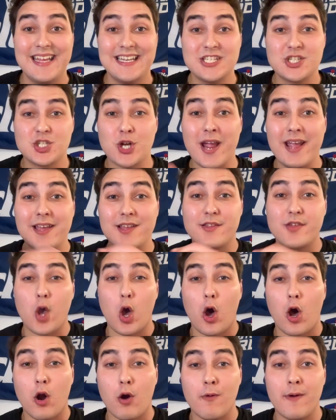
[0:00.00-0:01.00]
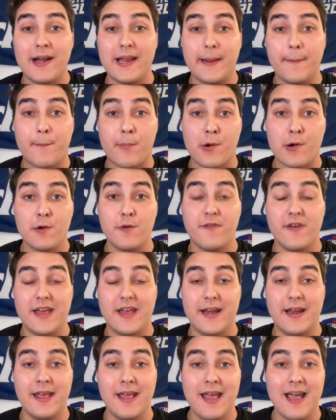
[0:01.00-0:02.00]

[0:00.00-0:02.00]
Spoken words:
Trey is already proven,